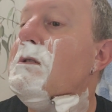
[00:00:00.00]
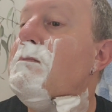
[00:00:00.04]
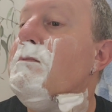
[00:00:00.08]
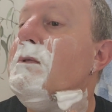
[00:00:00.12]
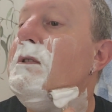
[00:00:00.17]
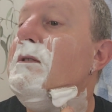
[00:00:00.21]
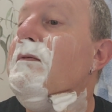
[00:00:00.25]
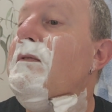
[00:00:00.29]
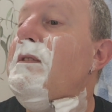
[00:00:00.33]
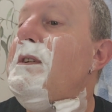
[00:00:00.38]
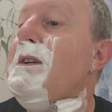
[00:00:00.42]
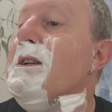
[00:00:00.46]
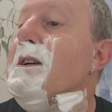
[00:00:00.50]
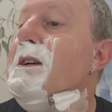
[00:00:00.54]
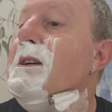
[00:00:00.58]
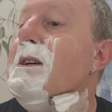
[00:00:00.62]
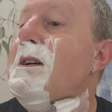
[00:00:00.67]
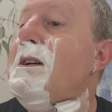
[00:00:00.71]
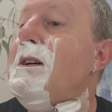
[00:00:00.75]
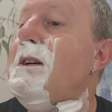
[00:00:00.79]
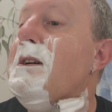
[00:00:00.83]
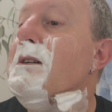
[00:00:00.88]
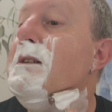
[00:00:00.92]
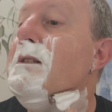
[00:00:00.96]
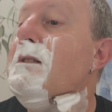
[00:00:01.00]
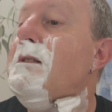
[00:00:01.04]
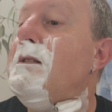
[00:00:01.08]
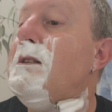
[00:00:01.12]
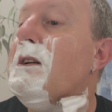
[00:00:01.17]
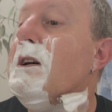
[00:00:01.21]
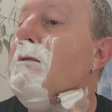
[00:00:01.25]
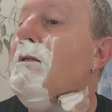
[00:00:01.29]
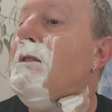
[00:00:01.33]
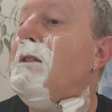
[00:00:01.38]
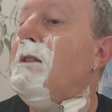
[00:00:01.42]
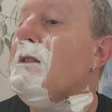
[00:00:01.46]
my video,
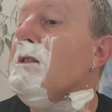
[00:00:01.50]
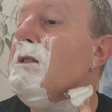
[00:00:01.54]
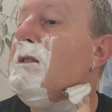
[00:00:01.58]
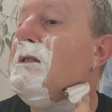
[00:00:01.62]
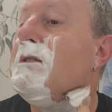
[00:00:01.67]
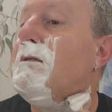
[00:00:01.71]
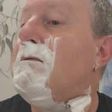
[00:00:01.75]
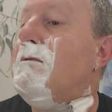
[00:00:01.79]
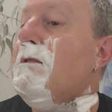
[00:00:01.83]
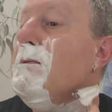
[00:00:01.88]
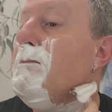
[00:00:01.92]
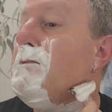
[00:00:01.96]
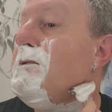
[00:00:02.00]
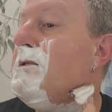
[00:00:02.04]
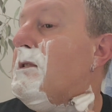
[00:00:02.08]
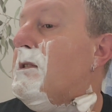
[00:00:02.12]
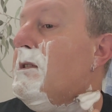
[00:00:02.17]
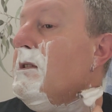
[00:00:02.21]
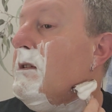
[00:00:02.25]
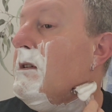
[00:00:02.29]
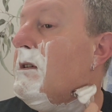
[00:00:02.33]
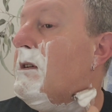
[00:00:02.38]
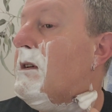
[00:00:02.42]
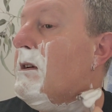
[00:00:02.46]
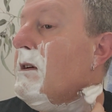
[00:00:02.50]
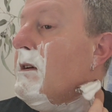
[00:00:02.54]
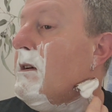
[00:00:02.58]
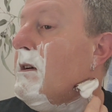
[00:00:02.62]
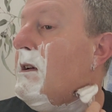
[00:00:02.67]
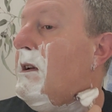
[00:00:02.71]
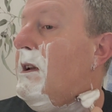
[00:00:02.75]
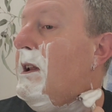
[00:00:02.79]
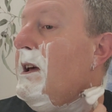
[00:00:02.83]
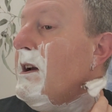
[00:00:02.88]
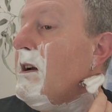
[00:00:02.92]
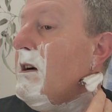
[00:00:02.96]
go into the description,
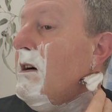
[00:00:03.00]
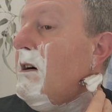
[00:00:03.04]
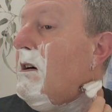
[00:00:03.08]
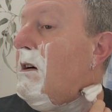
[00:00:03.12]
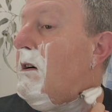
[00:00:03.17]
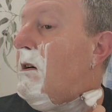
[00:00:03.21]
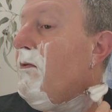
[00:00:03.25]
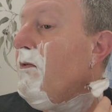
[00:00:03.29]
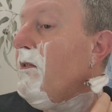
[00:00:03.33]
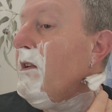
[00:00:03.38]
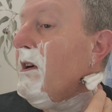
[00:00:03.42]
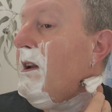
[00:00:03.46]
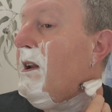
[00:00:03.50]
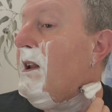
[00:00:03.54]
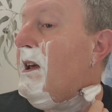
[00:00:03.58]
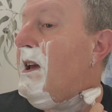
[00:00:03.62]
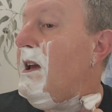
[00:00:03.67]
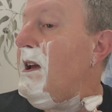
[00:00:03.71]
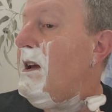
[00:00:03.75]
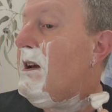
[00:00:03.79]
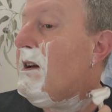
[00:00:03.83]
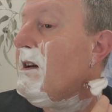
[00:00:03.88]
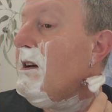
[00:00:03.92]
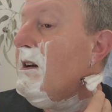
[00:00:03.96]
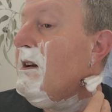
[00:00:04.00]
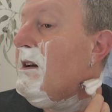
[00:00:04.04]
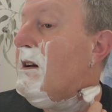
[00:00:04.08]
click on the link